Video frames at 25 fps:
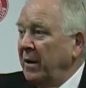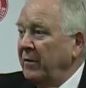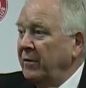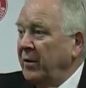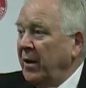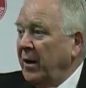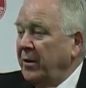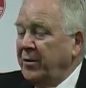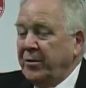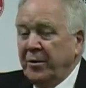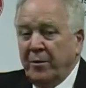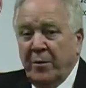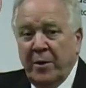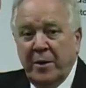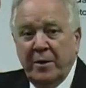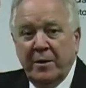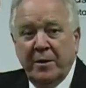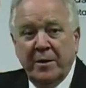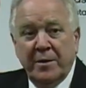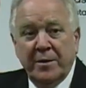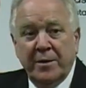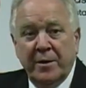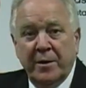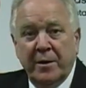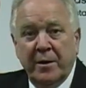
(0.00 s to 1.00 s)
I've got a
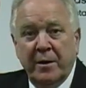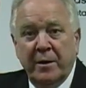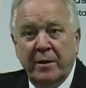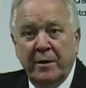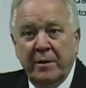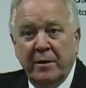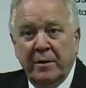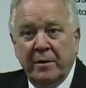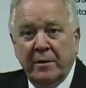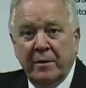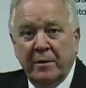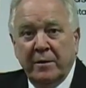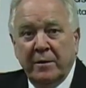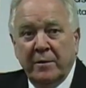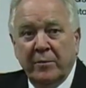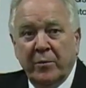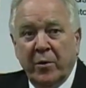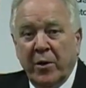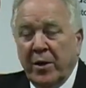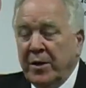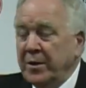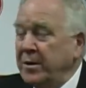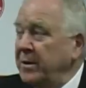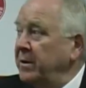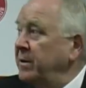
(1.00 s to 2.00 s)
tremendously
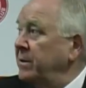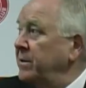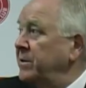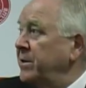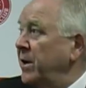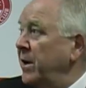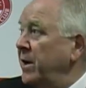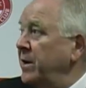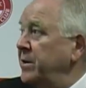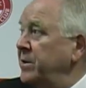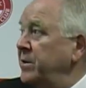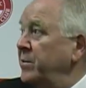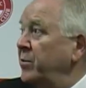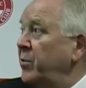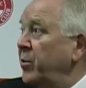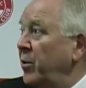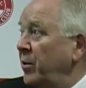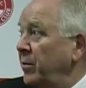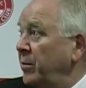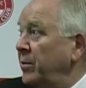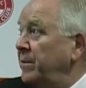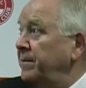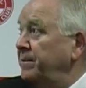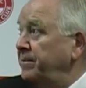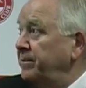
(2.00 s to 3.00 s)
pleasant selection
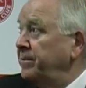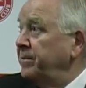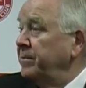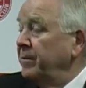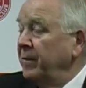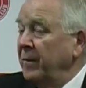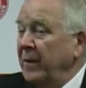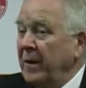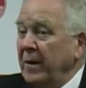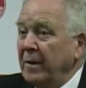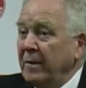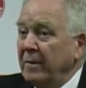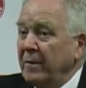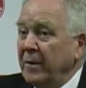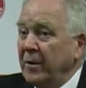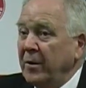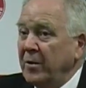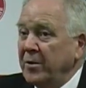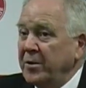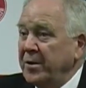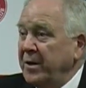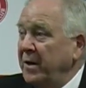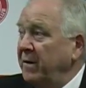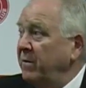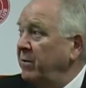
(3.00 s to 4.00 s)
problem
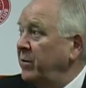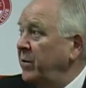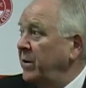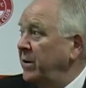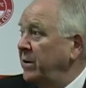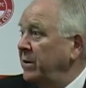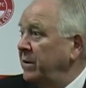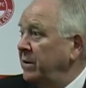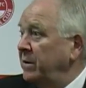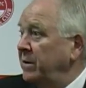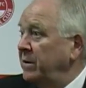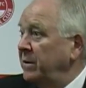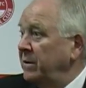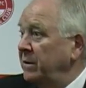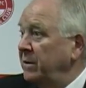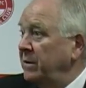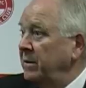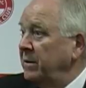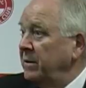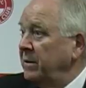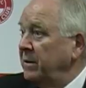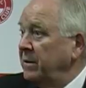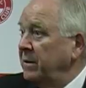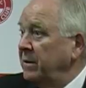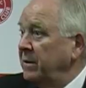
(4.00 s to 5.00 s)
because they've been
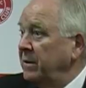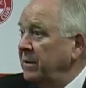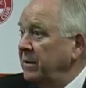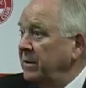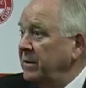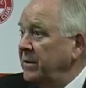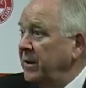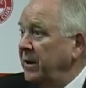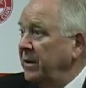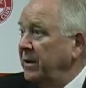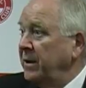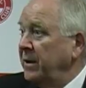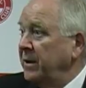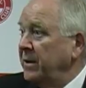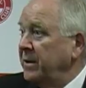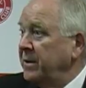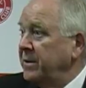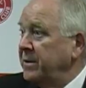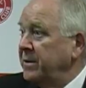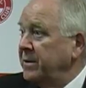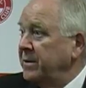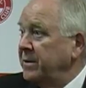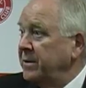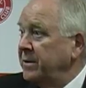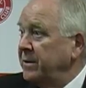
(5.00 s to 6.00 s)
setting
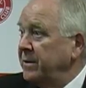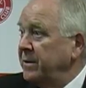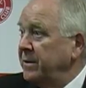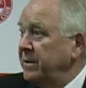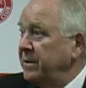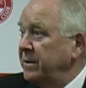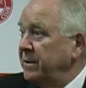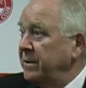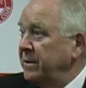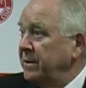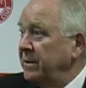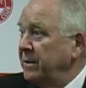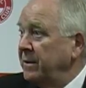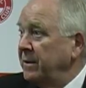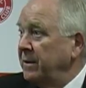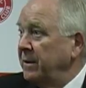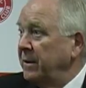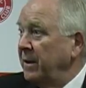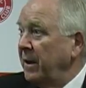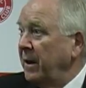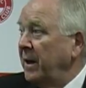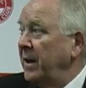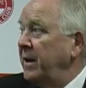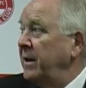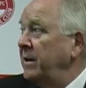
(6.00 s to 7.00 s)
us
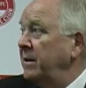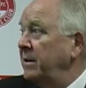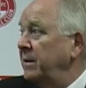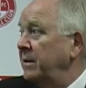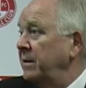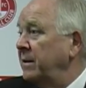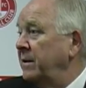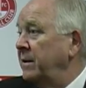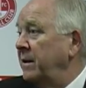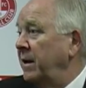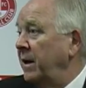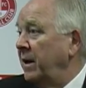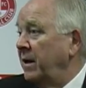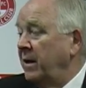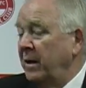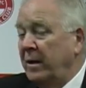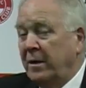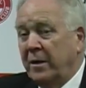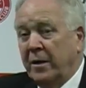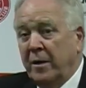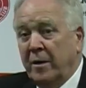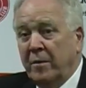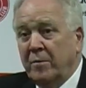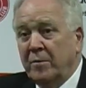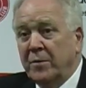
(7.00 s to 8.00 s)
alight in the
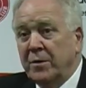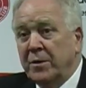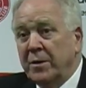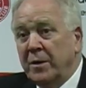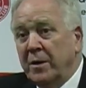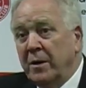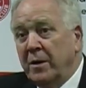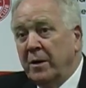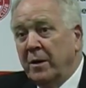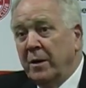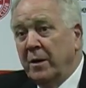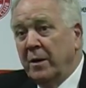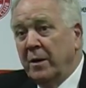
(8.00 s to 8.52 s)
earlier games.